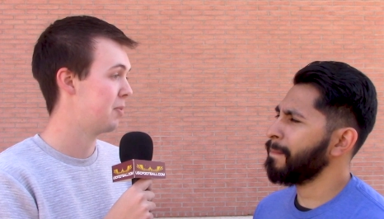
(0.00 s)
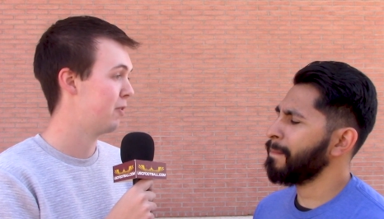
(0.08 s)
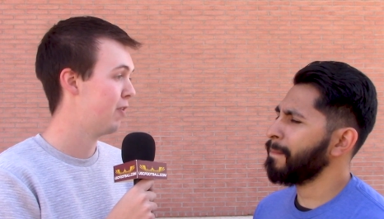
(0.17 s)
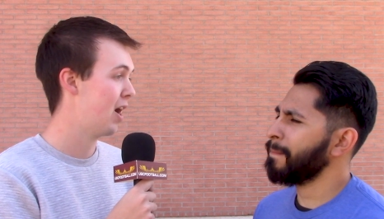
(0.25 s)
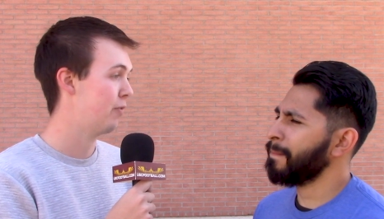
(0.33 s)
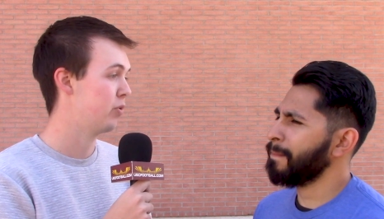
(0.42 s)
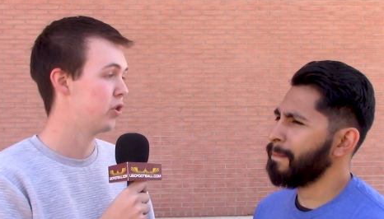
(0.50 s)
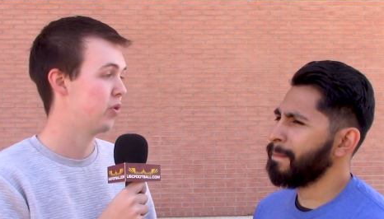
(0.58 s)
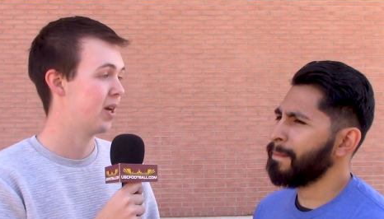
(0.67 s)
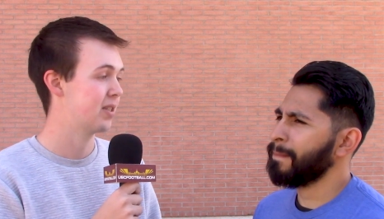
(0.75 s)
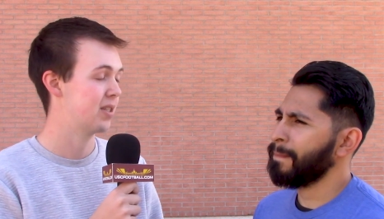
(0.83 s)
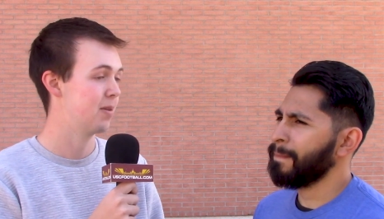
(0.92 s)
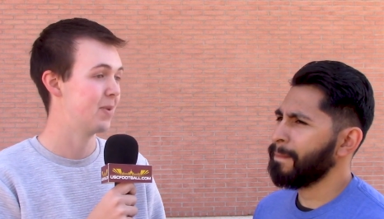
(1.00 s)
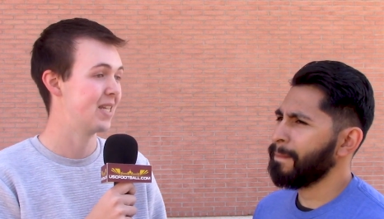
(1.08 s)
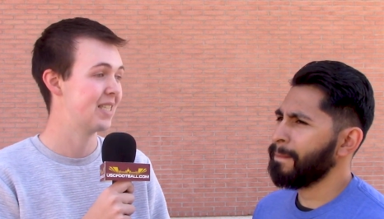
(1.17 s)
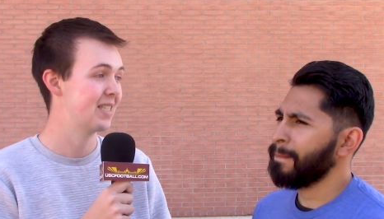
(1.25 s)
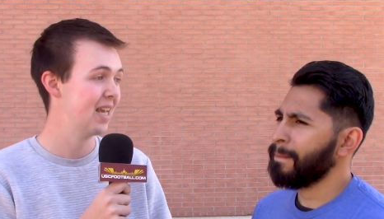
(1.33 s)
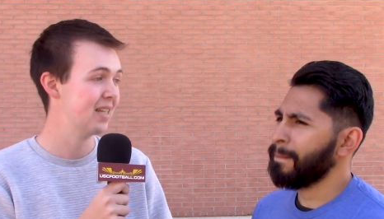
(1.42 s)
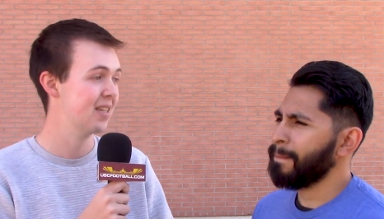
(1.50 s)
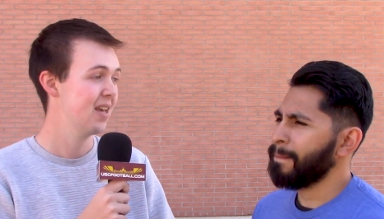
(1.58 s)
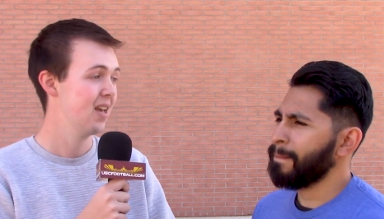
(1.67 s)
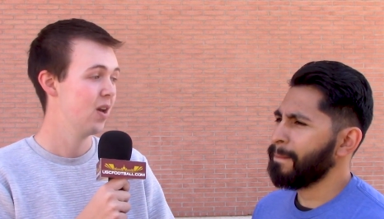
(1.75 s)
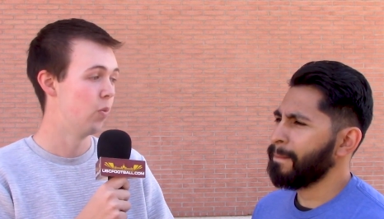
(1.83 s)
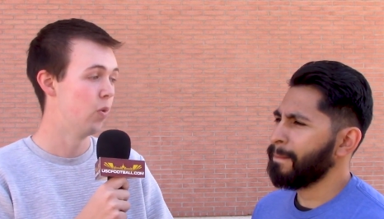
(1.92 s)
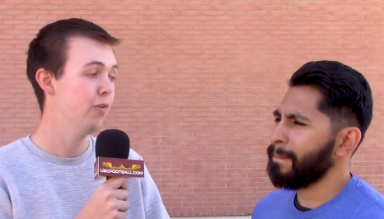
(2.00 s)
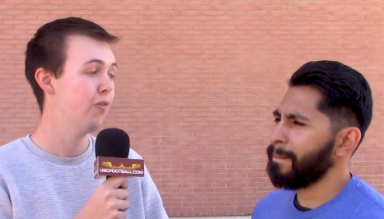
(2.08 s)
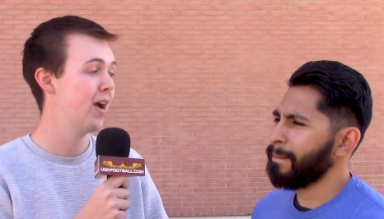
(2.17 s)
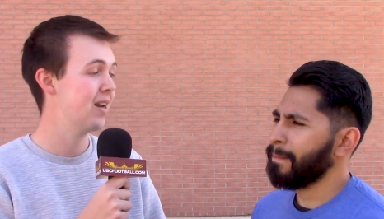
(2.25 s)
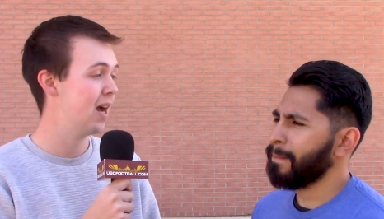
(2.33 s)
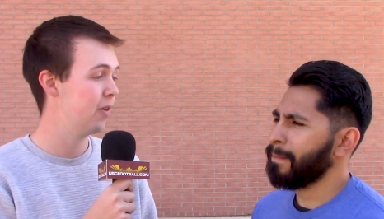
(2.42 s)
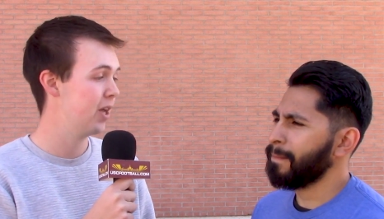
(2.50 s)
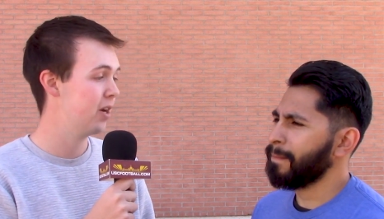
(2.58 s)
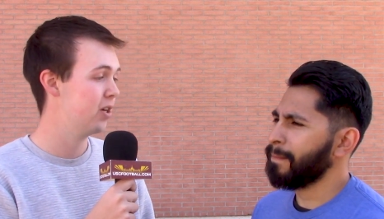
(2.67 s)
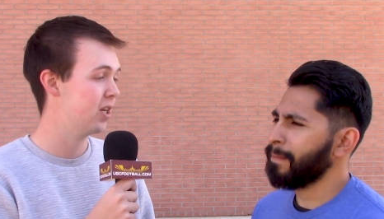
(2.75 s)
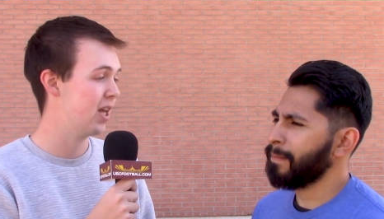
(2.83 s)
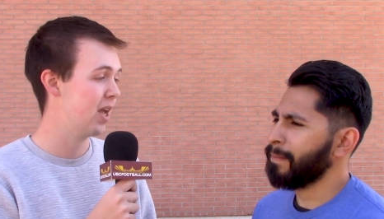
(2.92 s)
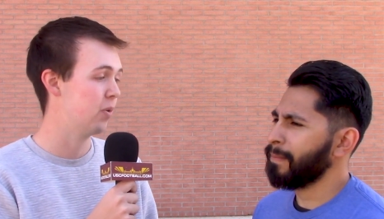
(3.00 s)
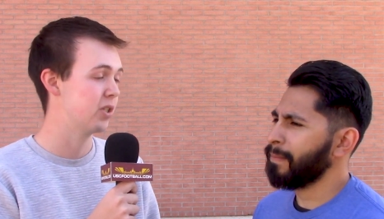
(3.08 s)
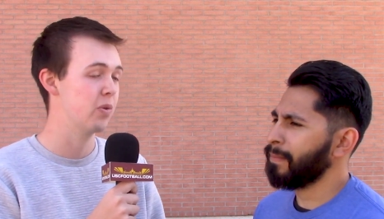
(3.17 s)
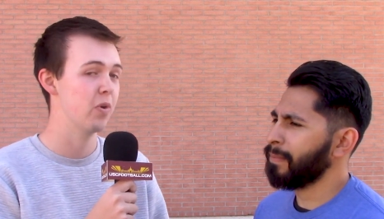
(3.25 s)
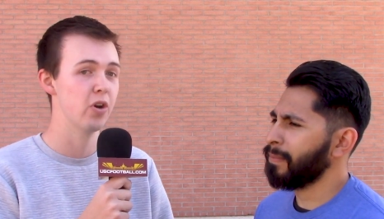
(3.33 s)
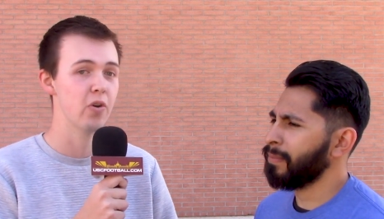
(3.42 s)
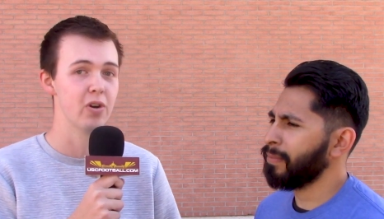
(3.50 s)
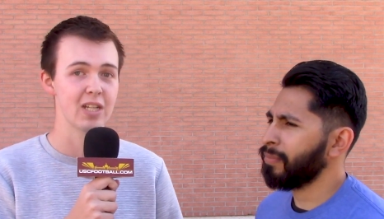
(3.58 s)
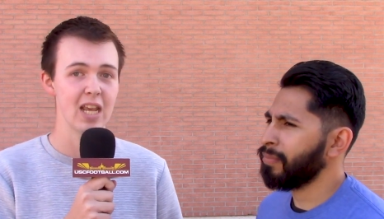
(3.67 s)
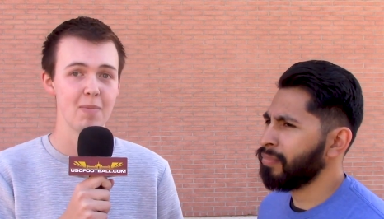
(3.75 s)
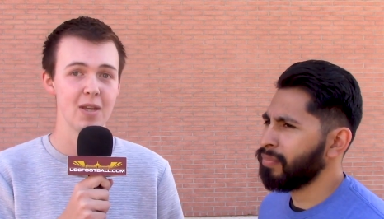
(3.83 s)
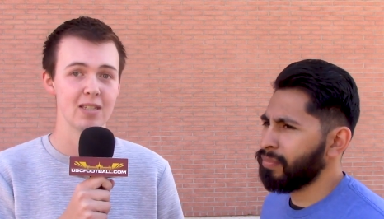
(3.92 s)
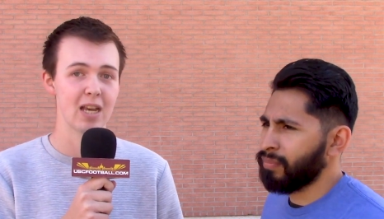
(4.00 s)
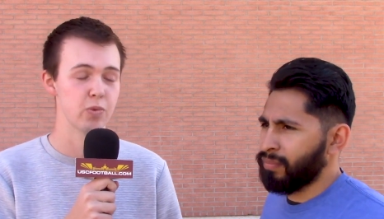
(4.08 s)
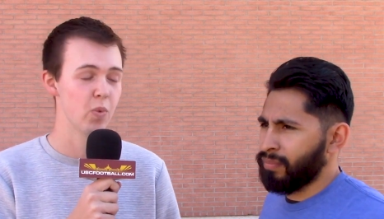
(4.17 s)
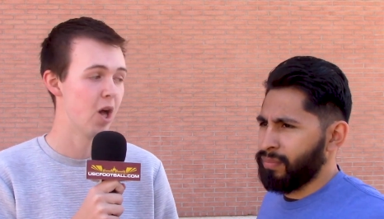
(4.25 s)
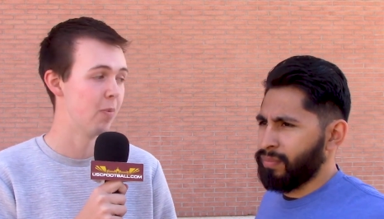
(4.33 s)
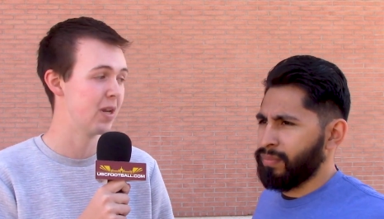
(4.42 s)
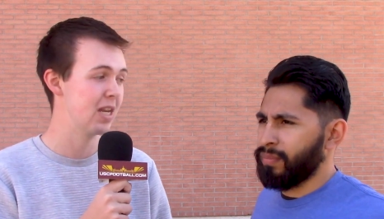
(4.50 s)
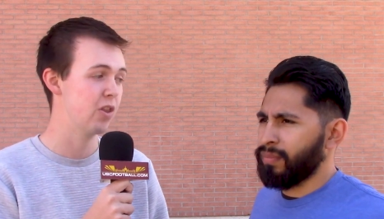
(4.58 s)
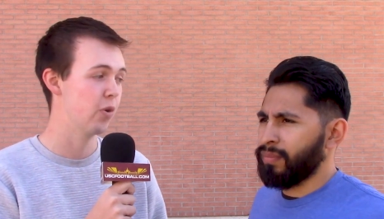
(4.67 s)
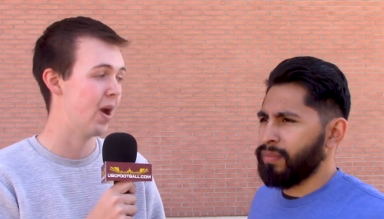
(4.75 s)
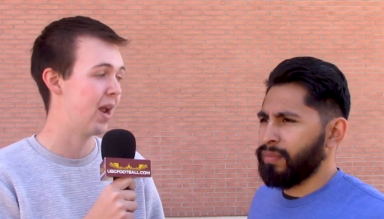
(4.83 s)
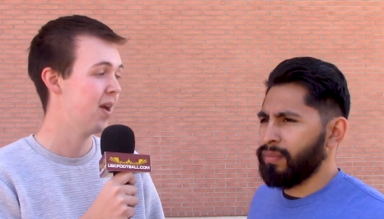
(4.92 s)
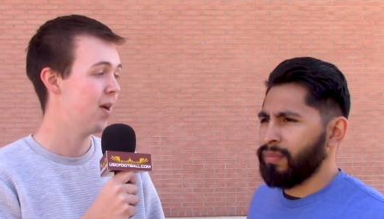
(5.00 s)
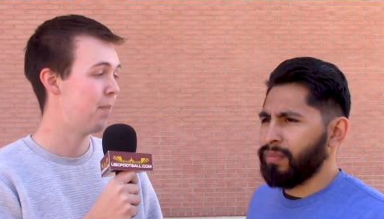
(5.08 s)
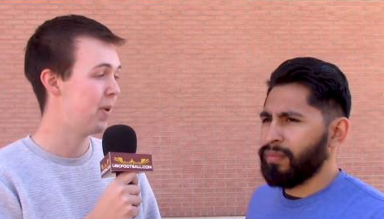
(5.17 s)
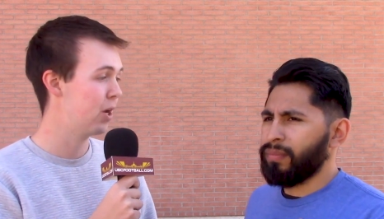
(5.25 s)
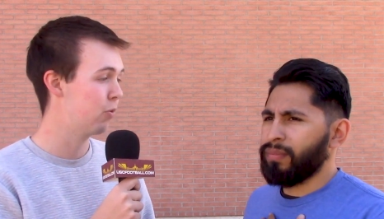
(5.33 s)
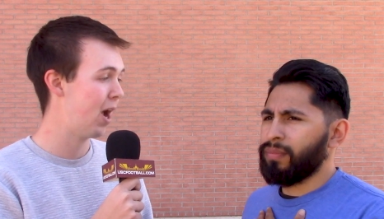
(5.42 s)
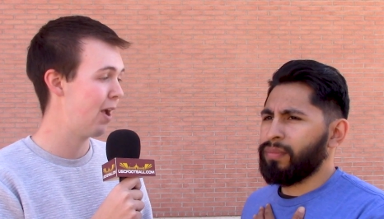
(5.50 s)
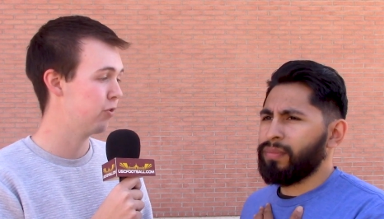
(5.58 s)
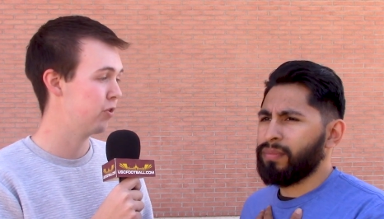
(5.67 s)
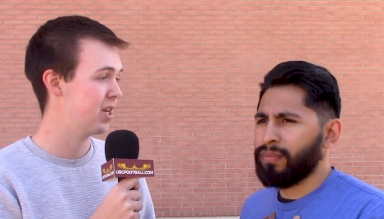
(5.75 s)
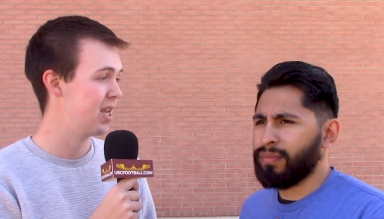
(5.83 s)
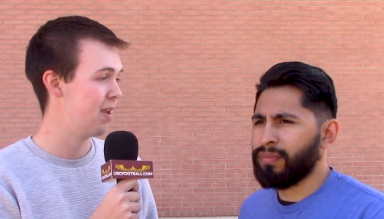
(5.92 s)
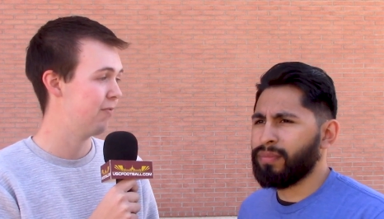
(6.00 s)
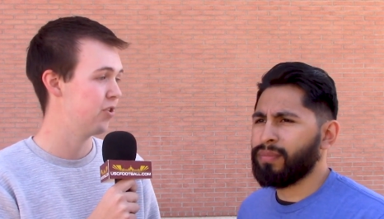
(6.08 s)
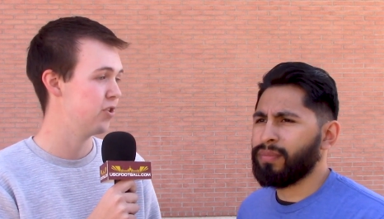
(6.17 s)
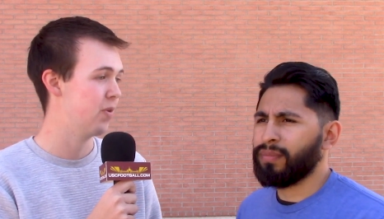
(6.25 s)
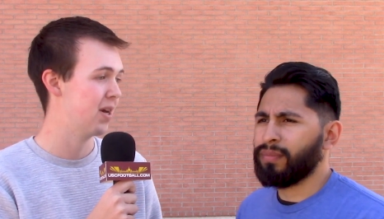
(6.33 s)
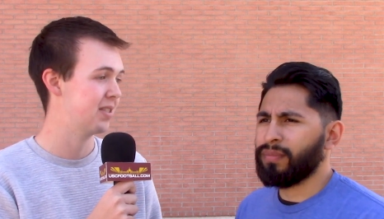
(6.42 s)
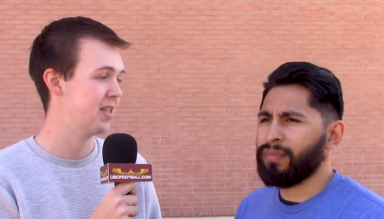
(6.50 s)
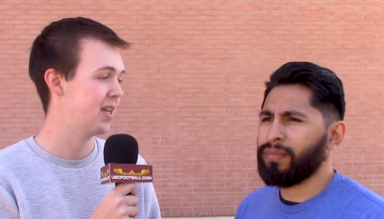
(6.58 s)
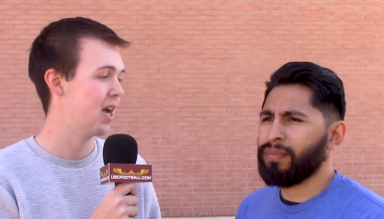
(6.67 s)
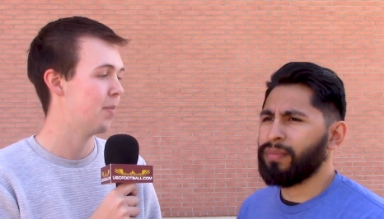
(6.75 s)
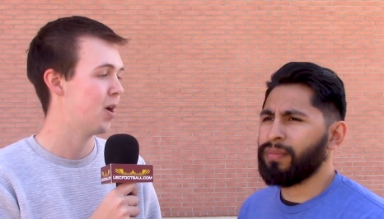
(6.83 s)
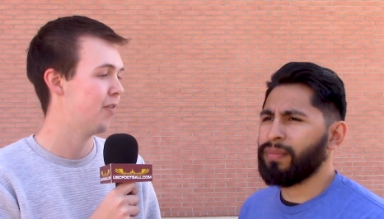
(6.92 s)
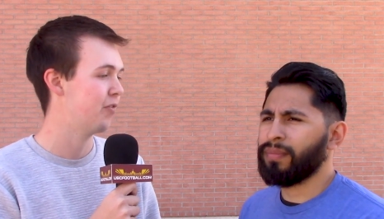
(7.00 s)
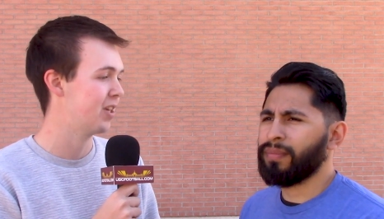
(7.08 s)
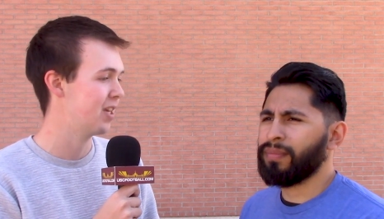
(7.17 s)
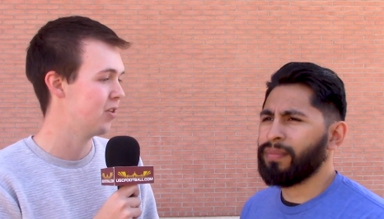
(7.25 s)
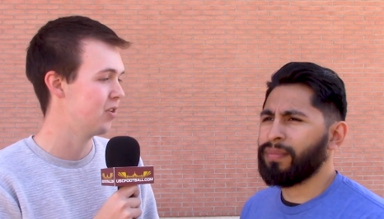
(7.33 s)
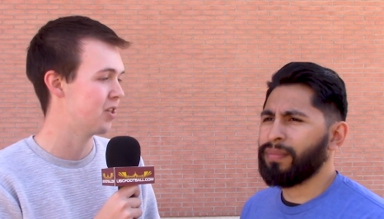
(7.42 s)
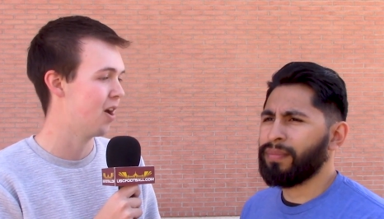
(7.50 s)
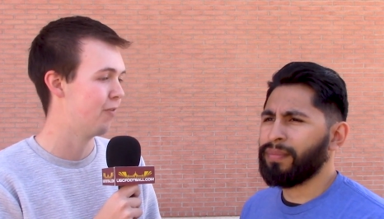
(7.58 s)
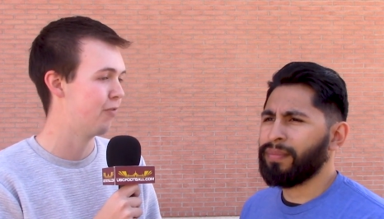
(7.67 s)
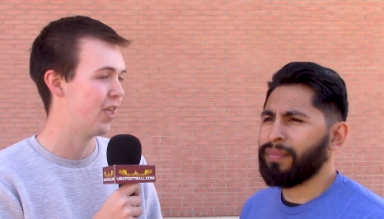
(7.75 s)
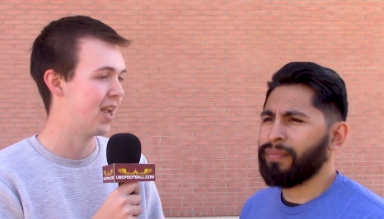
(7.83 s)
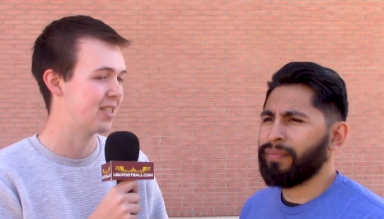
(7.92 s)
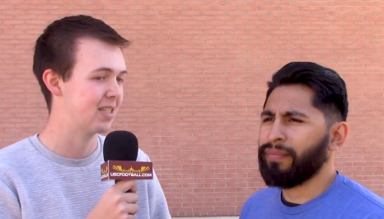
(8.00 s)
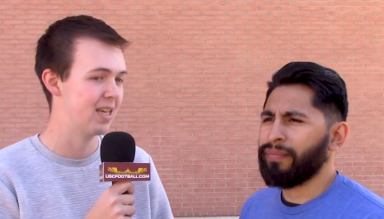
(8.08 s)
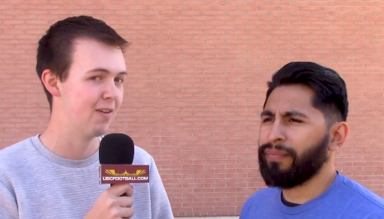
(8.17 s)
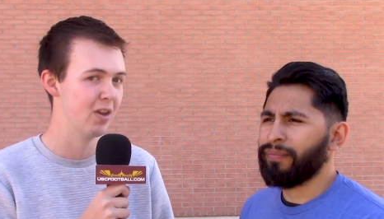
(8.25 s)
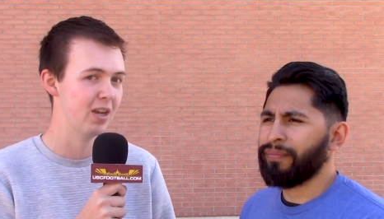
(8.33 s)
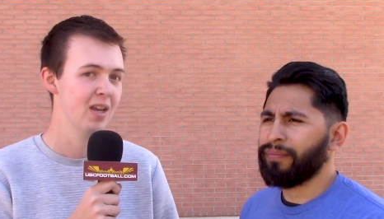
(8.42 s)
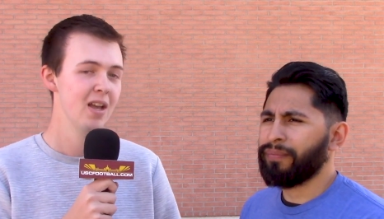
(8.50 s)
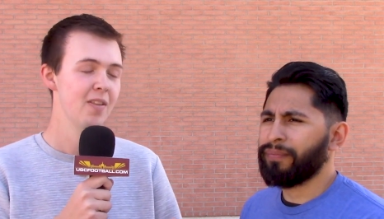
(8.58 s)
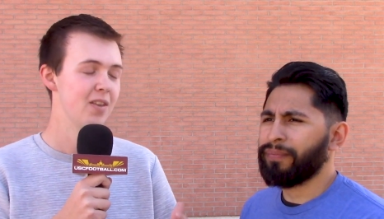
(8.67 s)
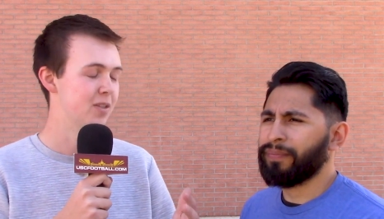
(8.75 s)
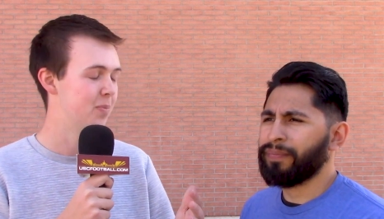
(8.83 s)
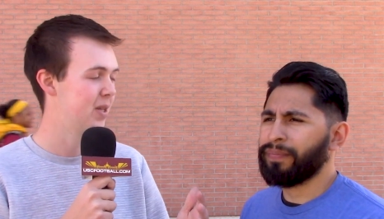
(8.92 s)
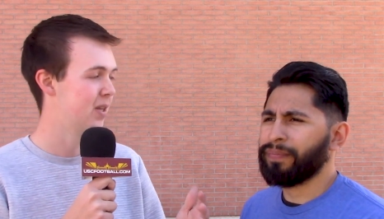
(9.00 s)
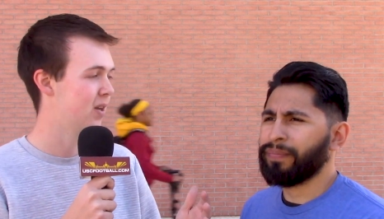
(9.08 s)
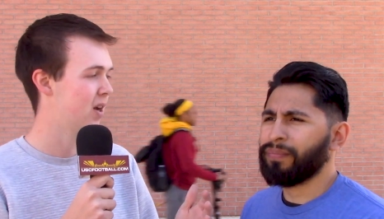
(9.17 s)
Speaker 1: be 5? Will USC be 6? We'll find out later today. We'll see where Notre Dame is as well, but either way, big rivalry game for USC coming off the heels of Thanksgiving. It's been